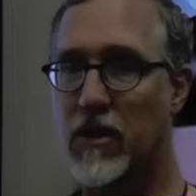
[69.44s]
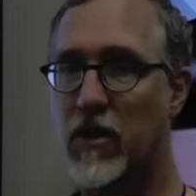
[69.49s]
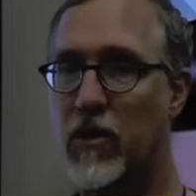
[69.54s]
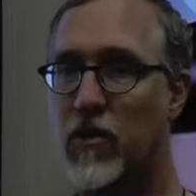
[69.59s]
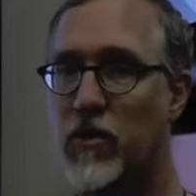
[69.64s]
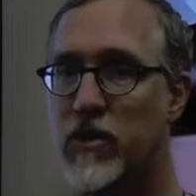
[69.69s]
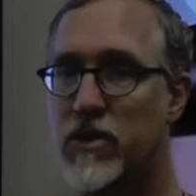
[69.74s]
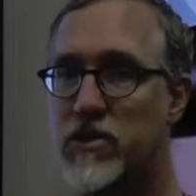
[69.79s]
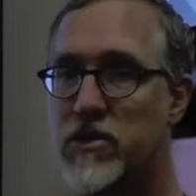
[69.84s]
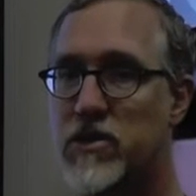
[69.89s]

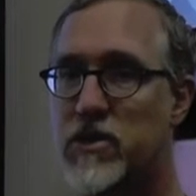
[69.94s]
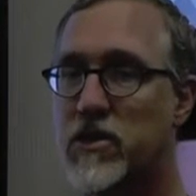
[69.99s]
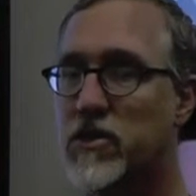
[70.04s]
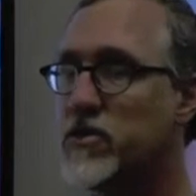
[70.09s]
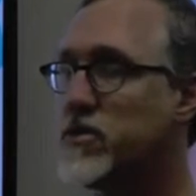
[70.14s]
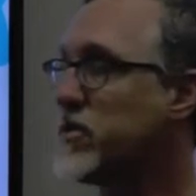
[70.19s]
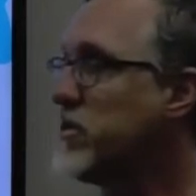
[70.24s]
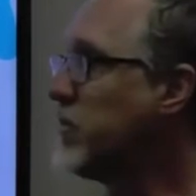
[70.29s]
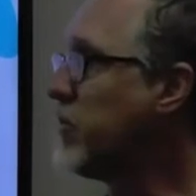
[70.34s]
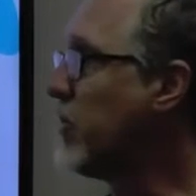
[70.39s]
load is
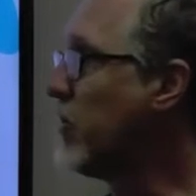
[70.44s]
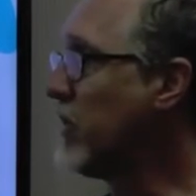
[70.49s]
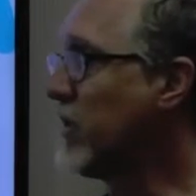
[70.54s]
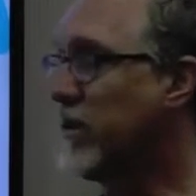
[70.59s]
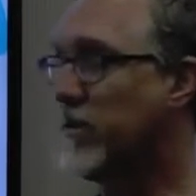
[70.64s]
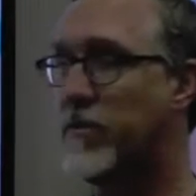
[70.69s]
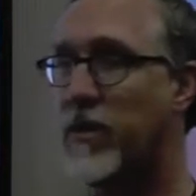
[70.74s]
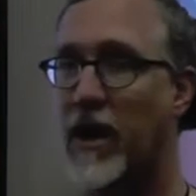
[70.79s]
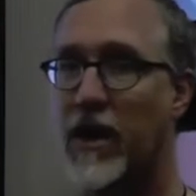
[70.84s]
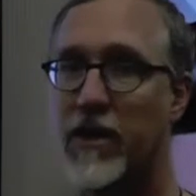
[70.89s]
still
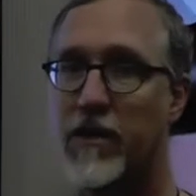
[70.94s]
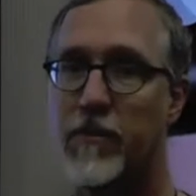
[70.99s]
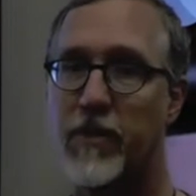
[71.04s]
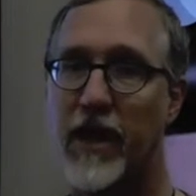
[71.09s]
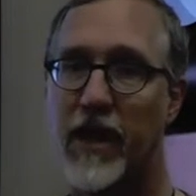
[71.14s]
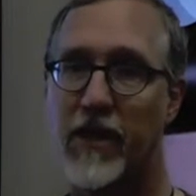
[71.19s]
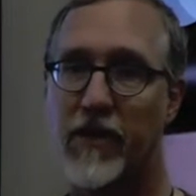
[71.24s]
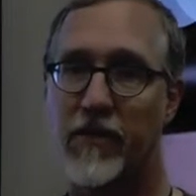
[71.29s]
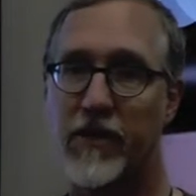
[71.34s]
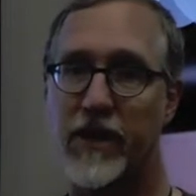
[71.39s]
supported by the
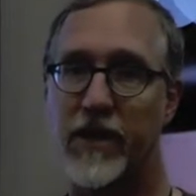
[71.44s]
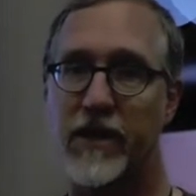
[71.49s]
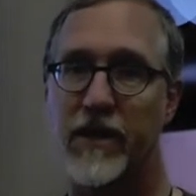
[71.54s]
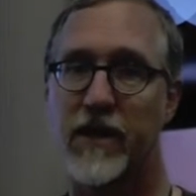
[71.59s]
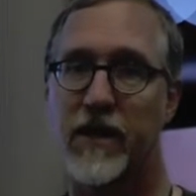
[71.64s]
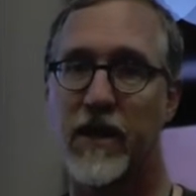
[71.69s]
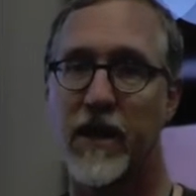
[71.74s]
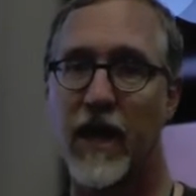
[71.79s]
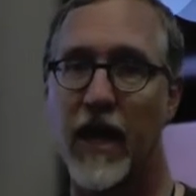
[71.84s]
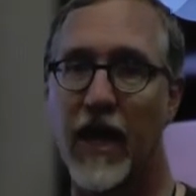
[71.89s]
battery,
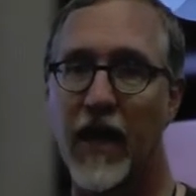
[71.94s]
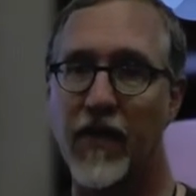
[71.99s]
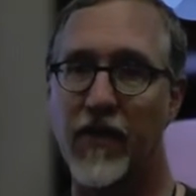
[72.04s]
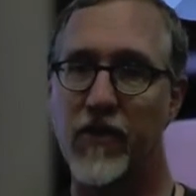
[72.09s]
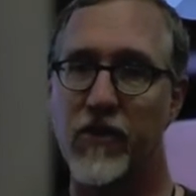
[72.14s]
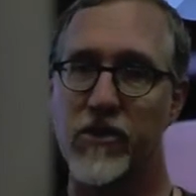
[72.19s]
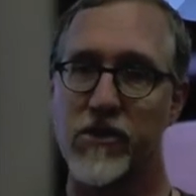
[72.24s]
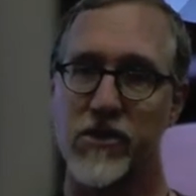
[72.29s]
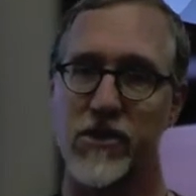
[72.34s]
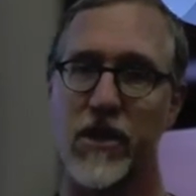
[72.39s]
and
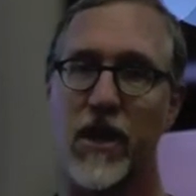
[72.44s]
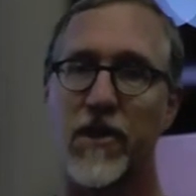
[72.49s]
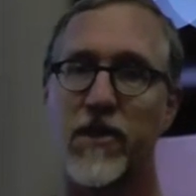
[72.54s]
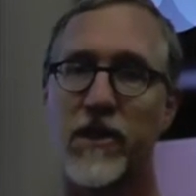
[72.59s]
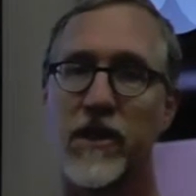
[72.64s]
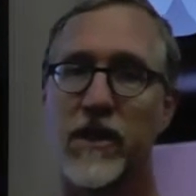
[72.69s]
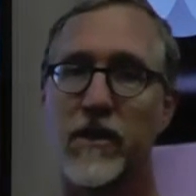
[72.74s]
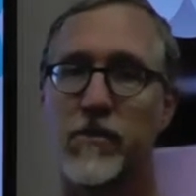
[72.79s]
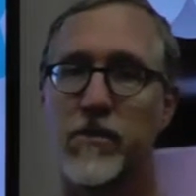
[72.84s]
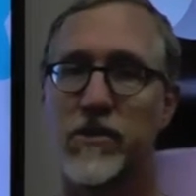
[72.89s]
there is
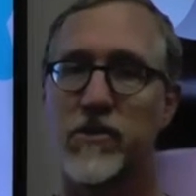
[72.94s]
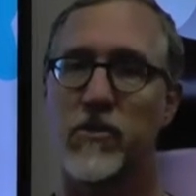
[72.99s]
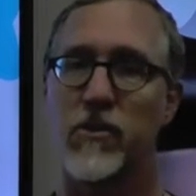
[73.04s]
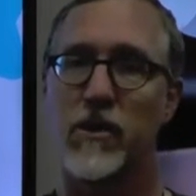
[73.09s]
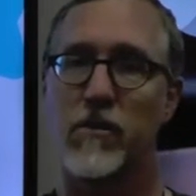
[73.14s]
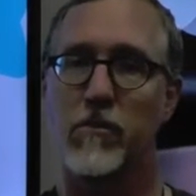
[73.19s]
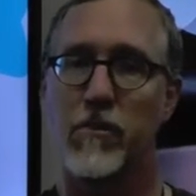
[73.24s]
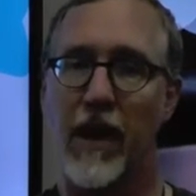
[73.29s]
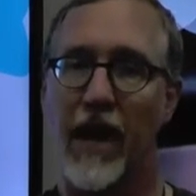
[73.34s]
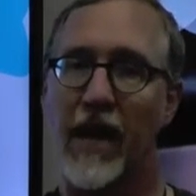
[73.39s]
nothing
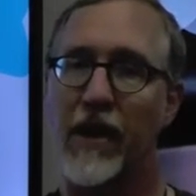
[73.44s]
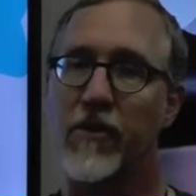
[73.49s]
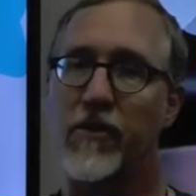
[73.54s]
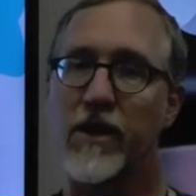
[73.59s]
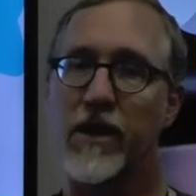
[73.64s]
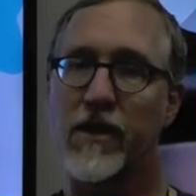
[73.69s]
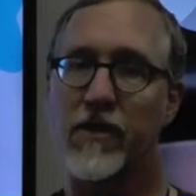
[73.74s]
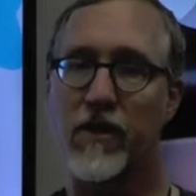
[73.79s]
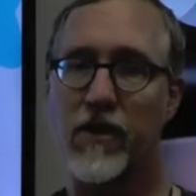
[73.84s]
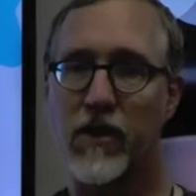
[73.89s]
between
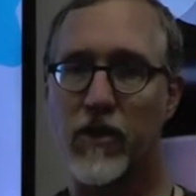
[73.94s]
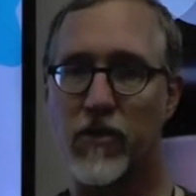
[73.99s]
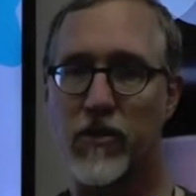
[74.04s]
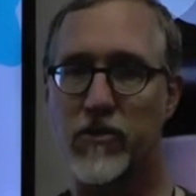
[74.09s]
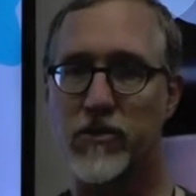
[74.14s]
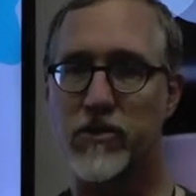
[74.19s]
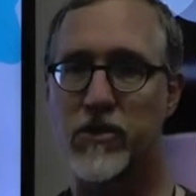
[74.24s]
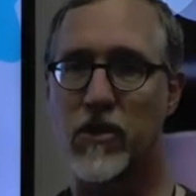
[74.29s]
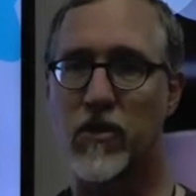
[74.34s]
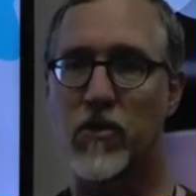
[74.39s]
battery and the
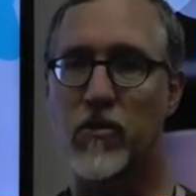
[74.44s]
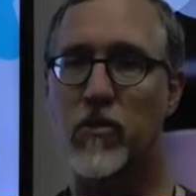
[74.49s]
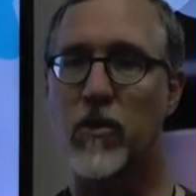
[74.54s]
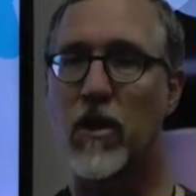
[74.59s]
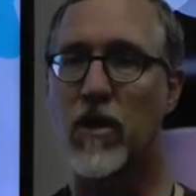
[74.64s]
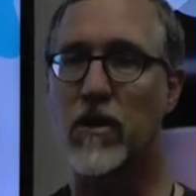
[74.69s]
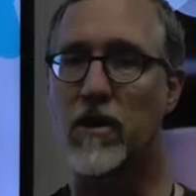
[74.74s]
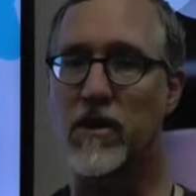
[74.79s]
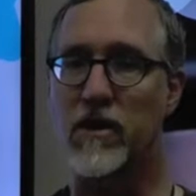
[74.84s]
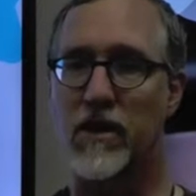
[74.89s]
load to go
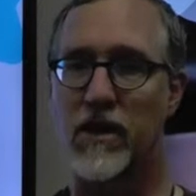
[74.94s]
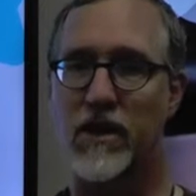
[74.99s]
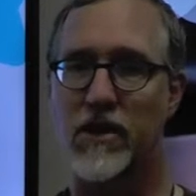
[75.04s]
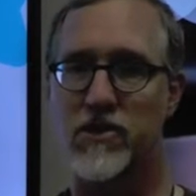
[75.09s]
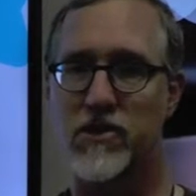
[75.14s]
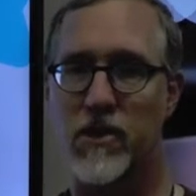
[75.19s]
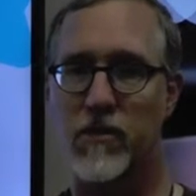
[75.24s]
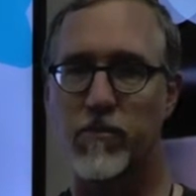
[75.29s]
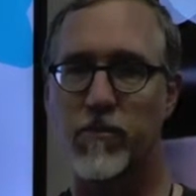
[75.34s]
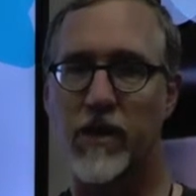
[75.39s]
wrong
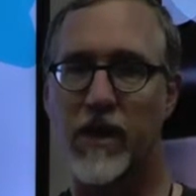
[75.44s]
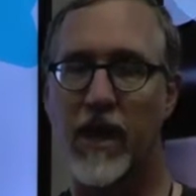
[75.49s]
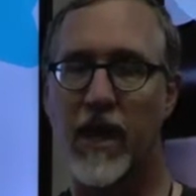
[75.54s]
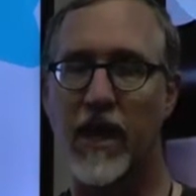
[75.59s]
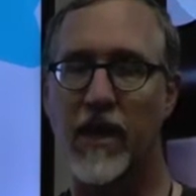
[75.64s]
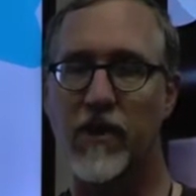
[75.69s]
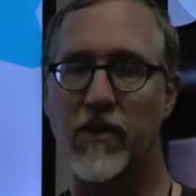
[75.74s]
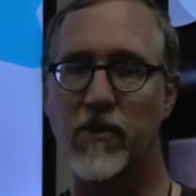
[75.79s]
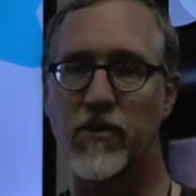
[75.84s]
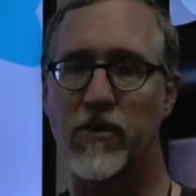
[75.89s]
except
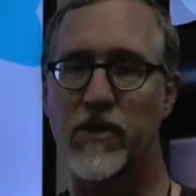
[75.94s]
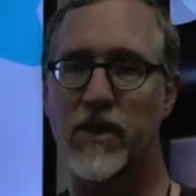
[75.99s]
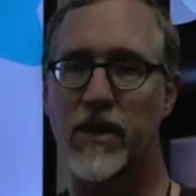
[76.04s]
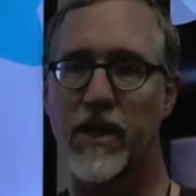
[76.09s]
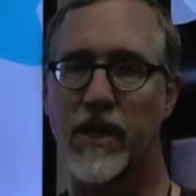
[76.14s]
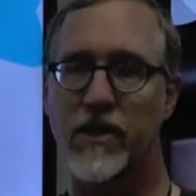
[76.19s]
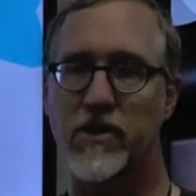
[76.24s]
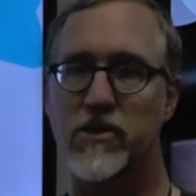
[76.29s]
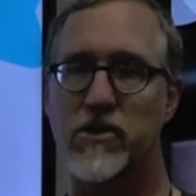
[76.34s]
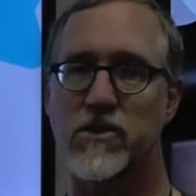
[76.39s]
mechanical
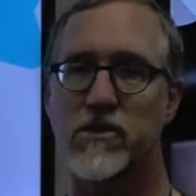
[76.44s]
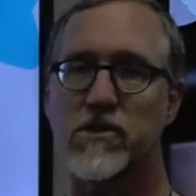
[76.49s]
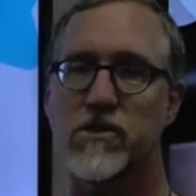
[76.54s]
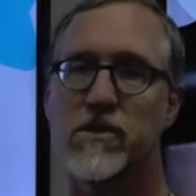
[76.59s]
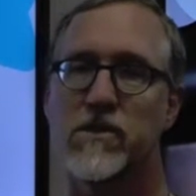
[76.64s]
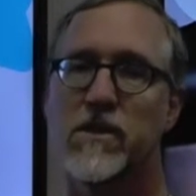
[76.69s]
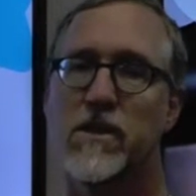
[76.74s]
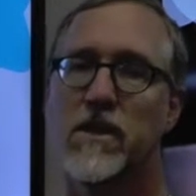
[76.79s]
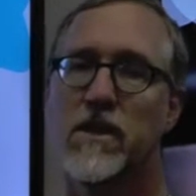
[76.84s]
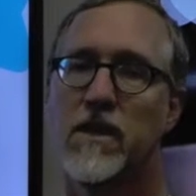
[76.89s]

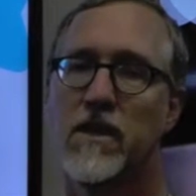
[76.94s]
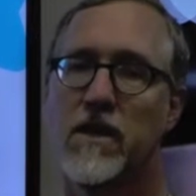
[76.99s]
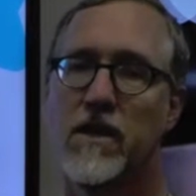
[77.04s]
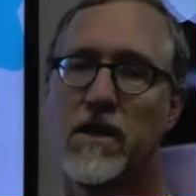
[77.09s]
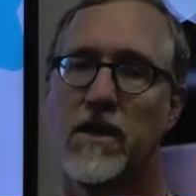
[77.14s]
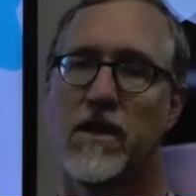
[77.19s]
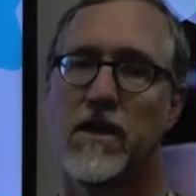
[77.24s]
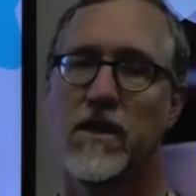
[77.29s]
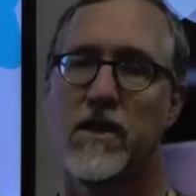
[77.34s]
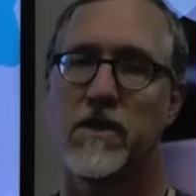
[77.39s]
connections.
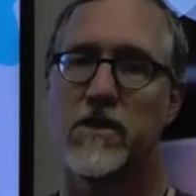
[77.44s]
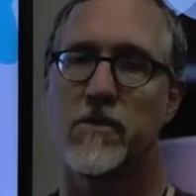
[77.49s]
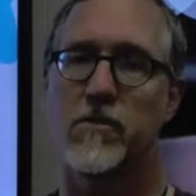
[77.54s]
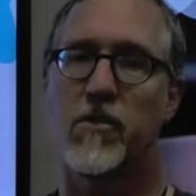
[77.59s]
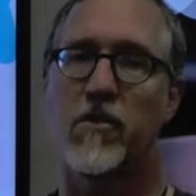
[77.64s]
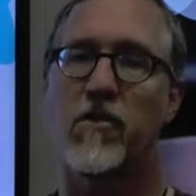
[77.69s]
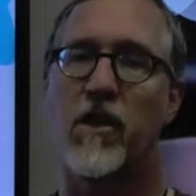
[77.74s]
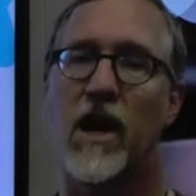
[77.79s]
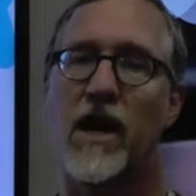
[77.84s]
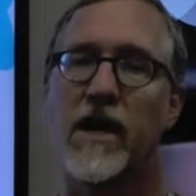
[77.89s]
To
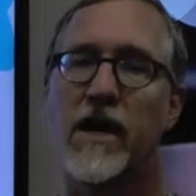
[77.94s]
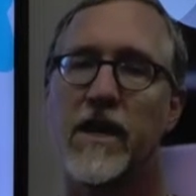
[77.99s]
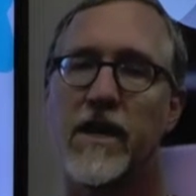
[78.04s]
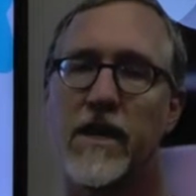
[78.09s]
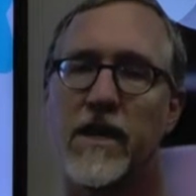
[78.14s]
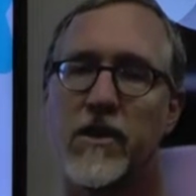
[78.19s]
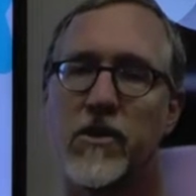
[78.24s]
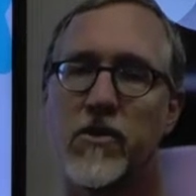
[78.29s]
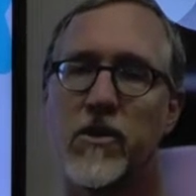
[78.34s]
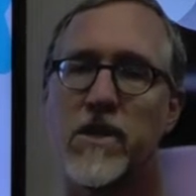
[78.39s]
provide an
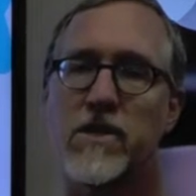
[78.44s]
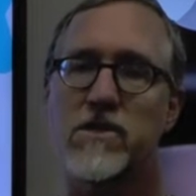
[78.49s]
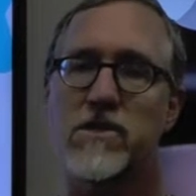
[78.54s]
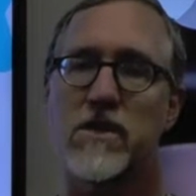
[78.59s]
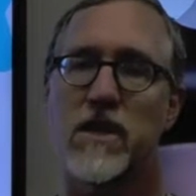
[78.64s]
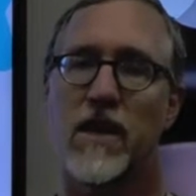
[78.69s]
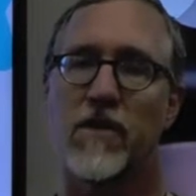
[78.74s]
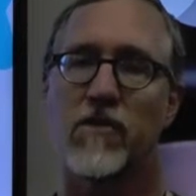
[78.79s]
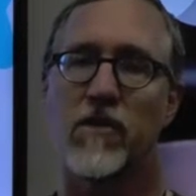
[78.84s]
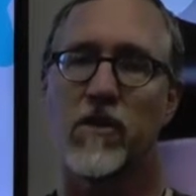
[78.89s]

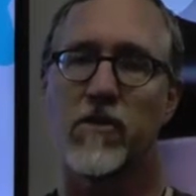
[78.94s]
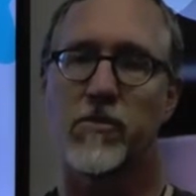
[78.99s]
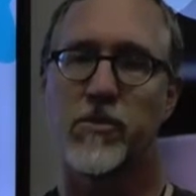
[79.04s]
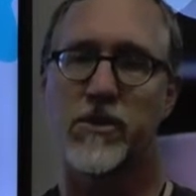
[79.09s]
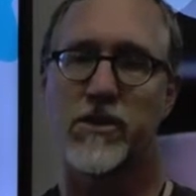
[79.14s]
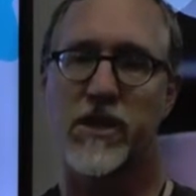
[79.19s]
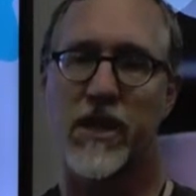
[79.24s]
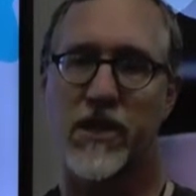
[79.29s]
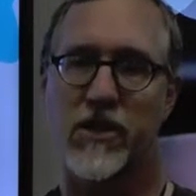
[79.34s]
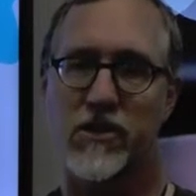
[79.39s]
increased level of
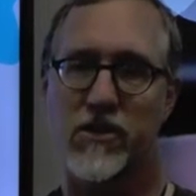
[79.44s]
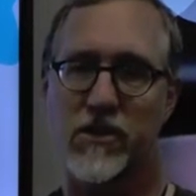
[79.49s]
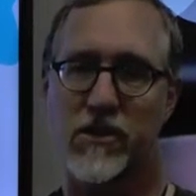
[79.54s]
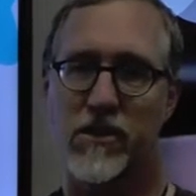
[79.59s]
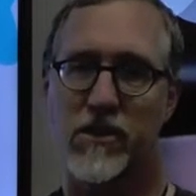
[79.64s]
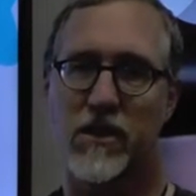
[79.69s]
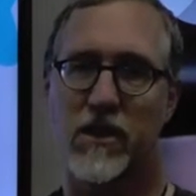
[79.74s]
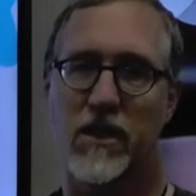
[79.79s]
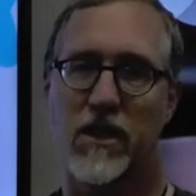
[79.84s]
protection,